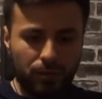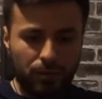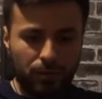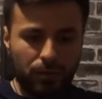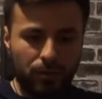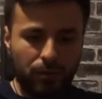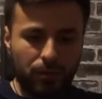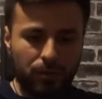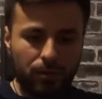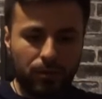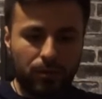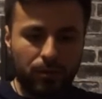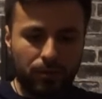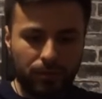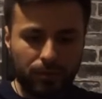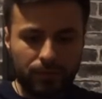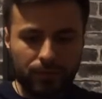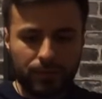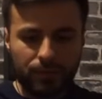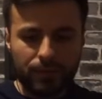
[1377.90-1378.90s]

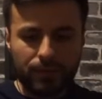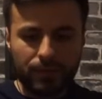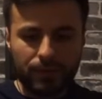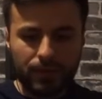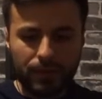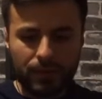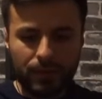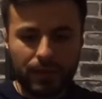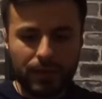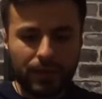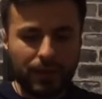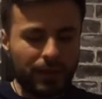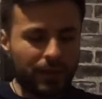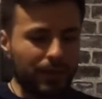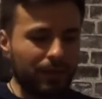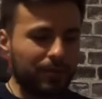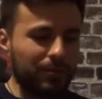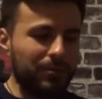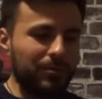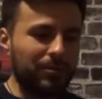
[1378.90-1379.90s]
Cool.
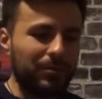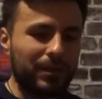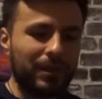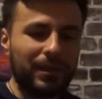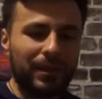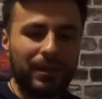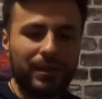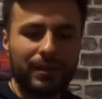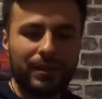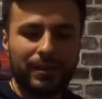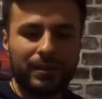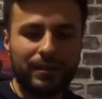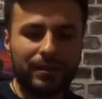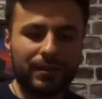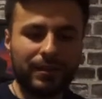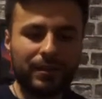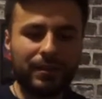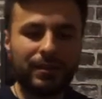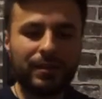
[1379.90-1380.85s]
Ooh, I like it.